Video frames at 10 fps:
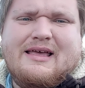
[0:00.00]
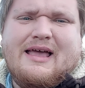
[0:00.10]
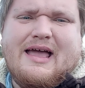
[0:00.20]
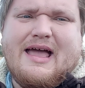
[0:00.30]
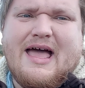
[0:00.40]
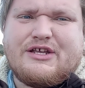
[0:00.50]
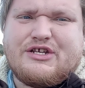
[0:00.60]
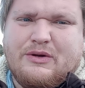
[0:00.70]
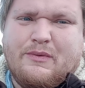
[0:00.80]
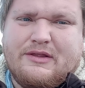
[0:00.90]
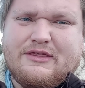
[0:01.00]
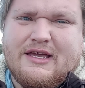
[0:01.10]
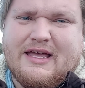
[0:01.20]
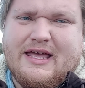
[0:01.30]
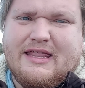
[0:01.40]
Actually, one thing
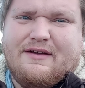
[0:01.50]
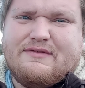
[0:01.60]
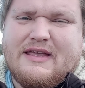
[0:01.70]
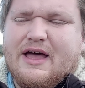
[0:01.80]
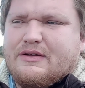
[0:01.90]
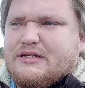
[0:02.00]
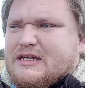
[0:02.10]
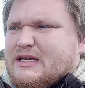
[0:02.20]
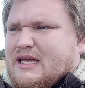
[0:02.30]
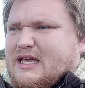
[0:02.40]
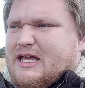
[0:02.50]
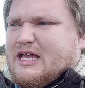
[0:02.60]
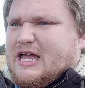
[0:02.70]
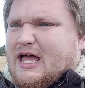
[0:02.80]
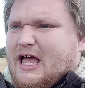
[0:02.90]
I left out
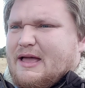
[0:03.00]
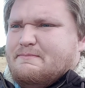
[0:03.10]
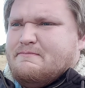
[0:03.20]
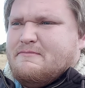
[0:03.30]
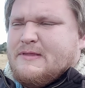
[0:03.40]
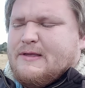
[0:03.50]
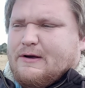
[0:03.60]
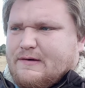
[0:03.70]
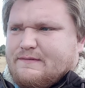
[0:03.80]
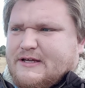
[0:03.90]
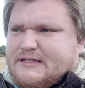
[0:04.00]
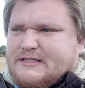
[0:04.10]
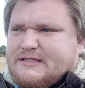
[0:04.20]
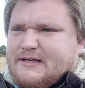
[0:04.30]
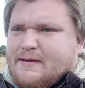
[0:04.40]
I'm nervous
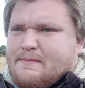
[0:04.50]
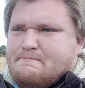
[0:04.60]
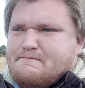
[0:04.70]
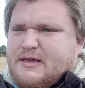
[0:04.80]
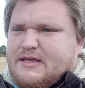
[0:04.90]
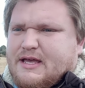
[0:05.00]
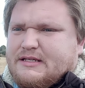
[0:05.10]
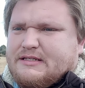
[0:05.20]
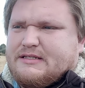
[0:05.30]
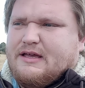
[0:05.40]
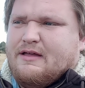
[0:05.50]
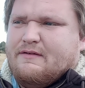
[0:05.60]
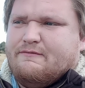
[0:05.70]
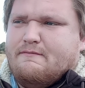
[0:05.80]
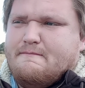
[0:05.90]
uh, because of
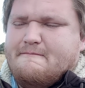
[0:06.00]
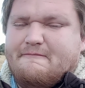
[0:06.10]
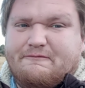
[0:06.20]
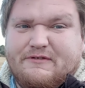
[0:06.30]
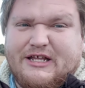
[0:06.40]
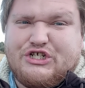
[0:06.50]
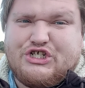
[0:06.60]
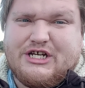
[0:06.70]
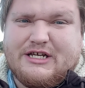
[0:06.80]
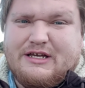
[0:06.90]
flinching.